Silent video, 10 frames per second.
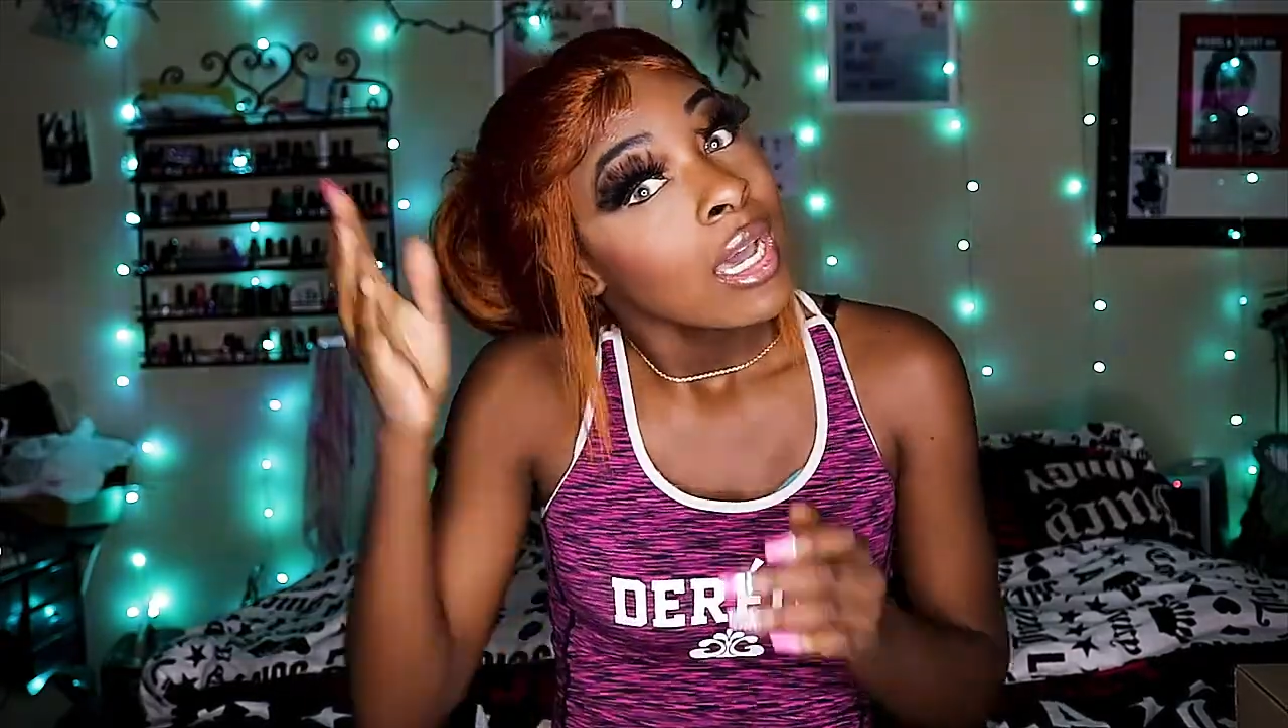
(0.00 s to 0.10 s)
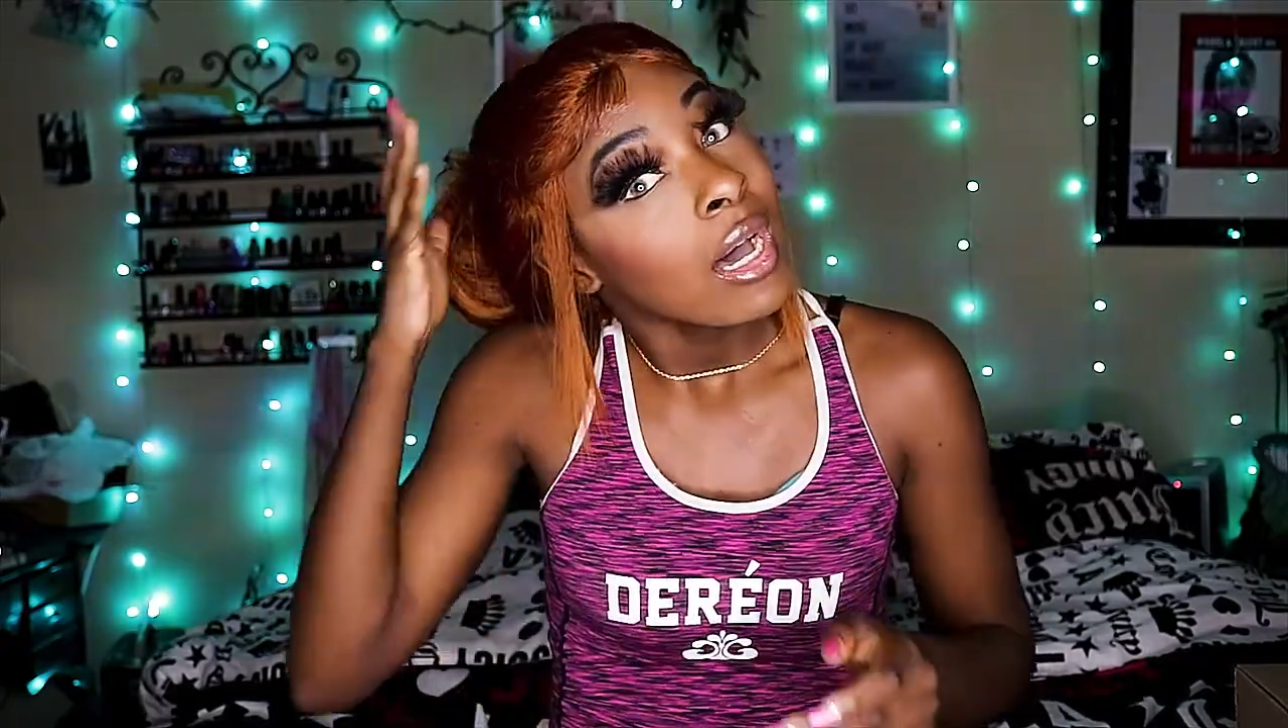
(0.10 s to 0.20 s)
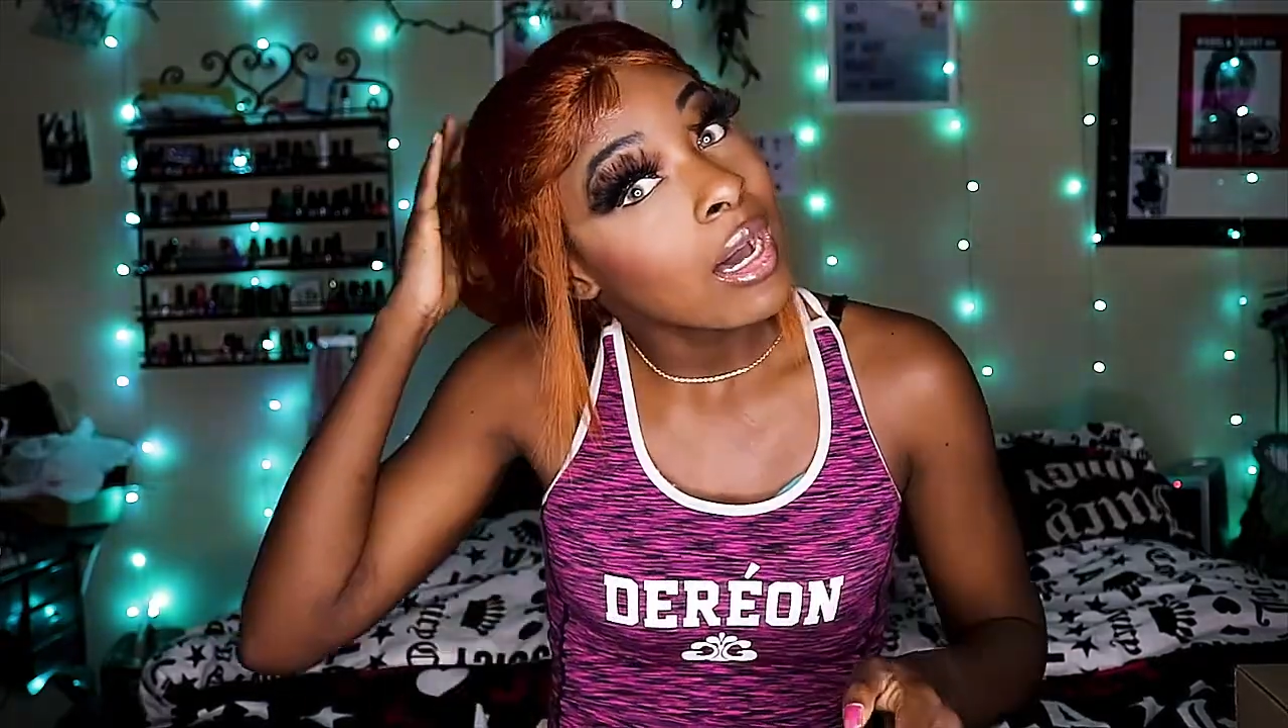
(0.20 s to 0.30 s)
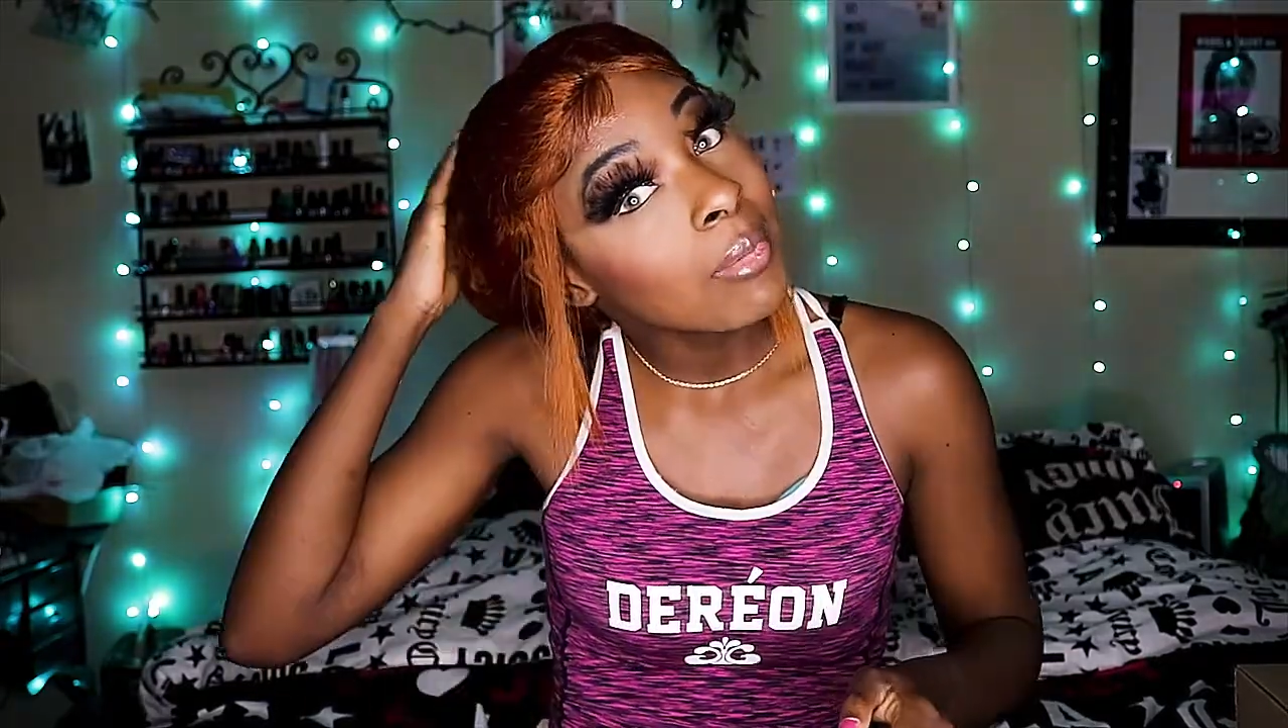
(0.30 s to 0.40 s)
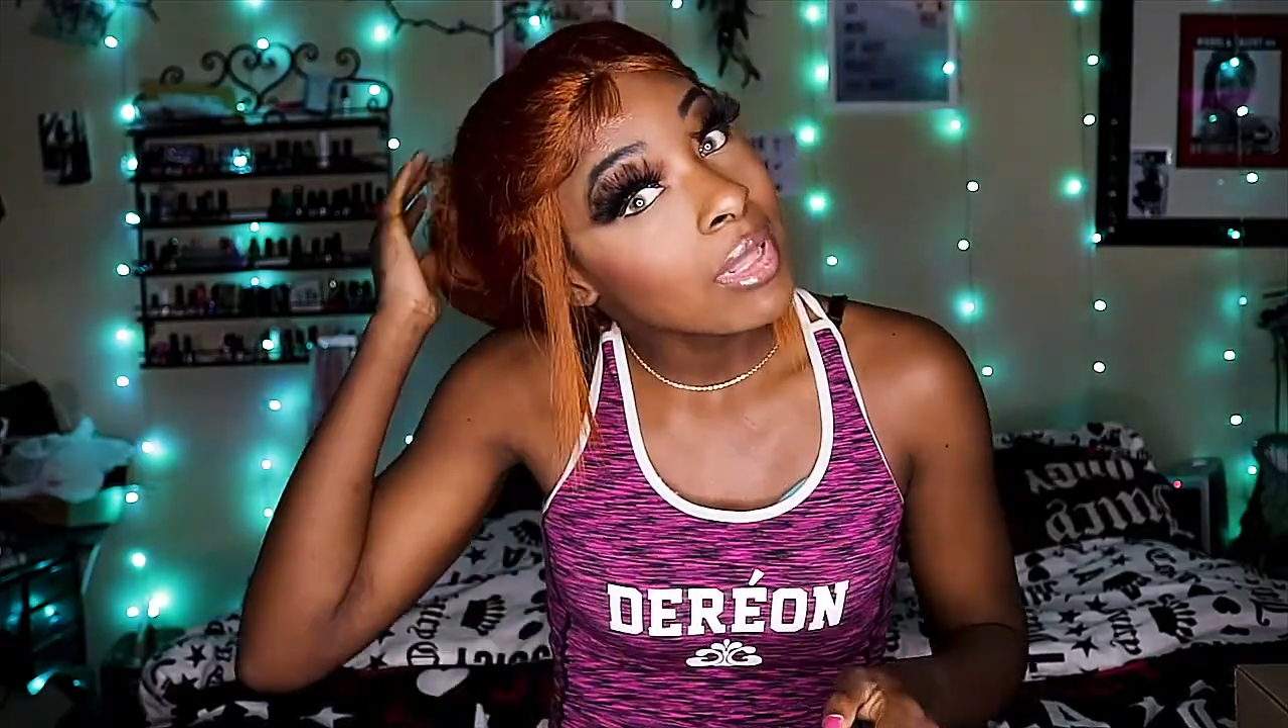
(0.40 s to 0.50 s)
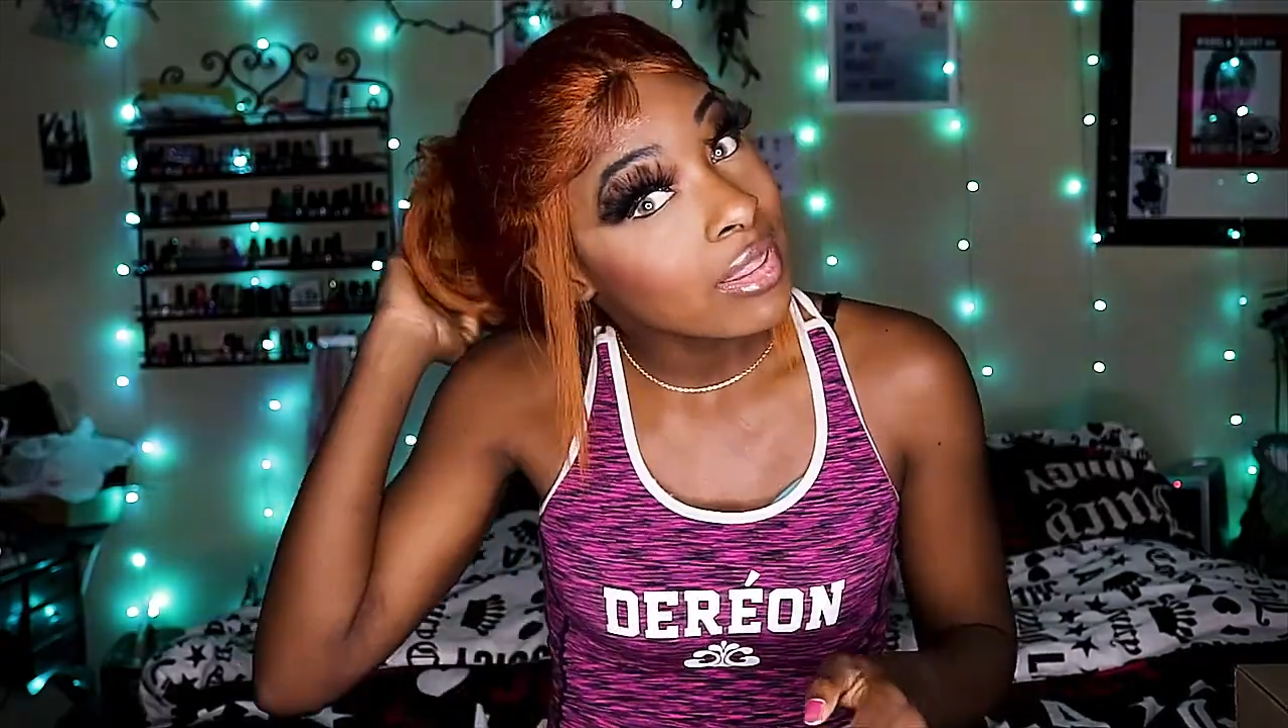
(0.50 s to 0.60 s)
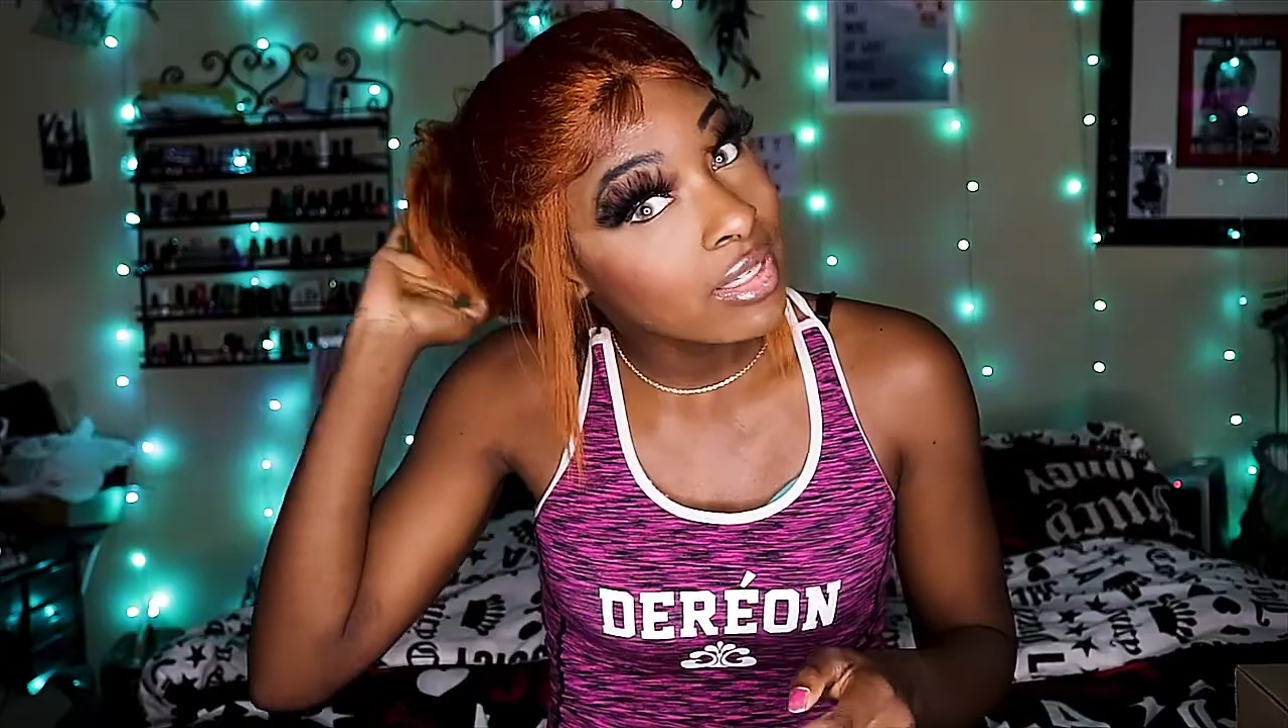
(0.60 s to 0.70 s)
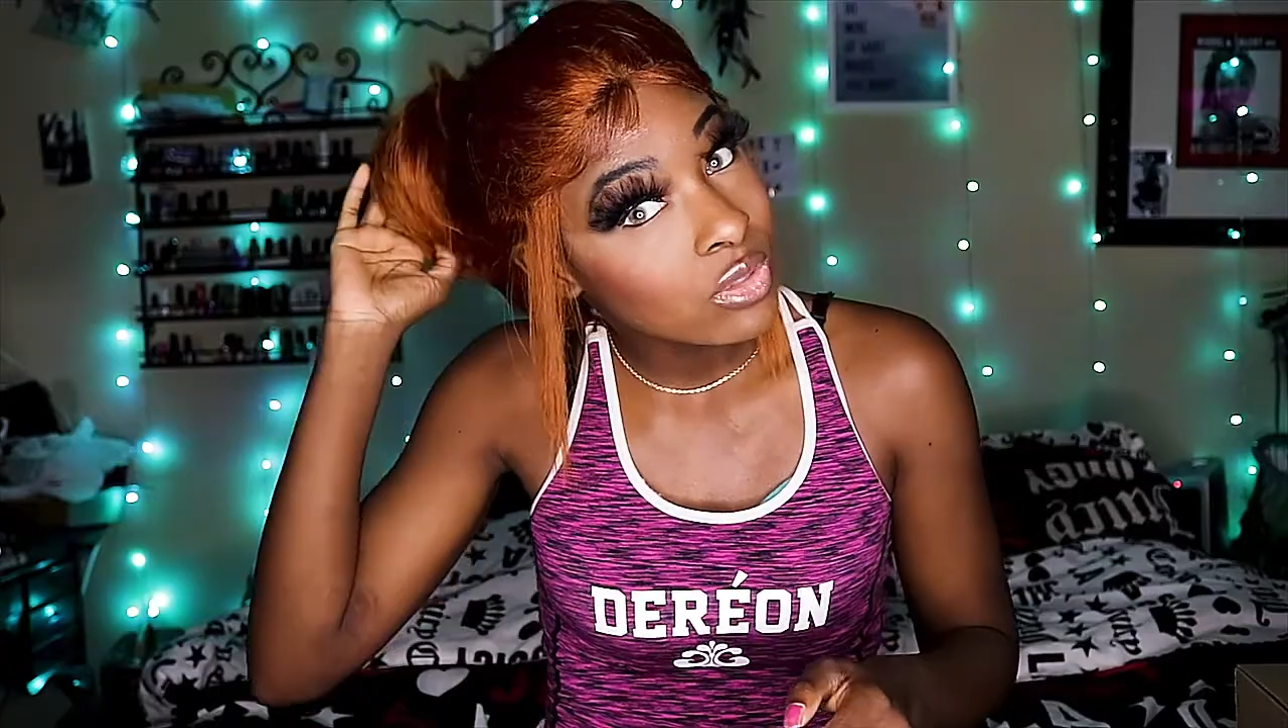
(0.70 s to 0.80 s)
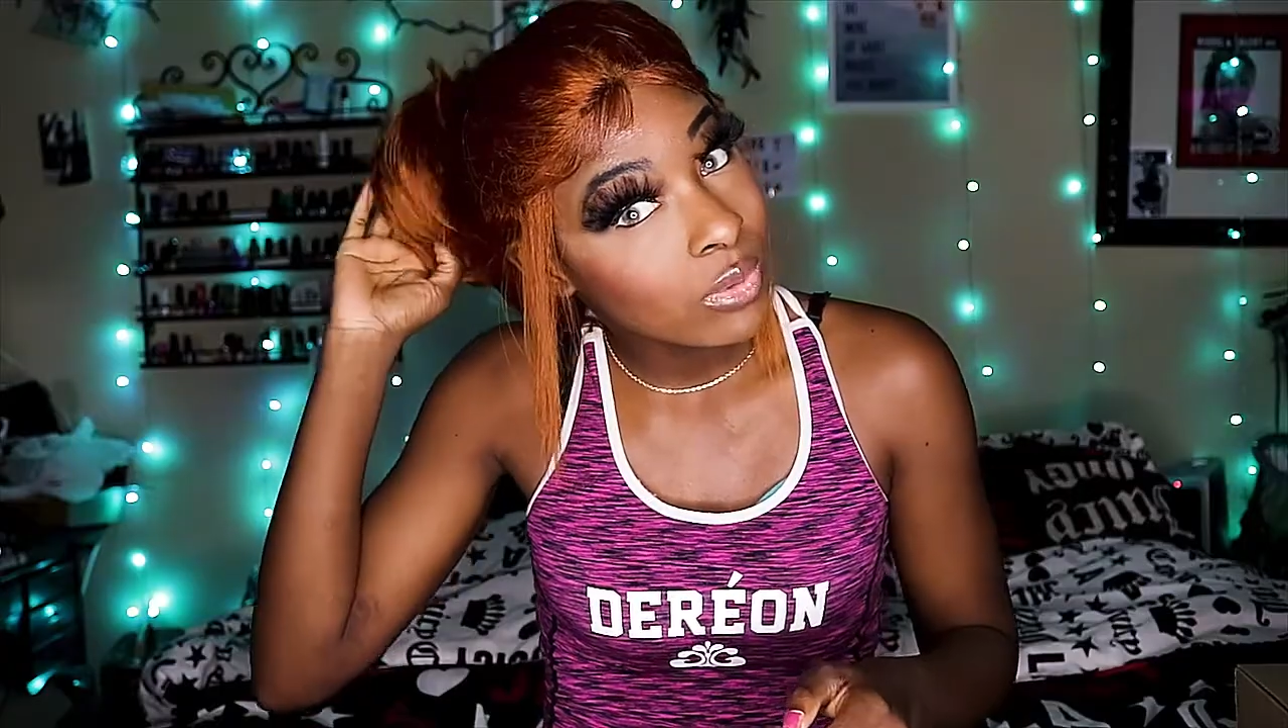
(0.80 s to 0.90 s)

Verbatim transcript: Um, this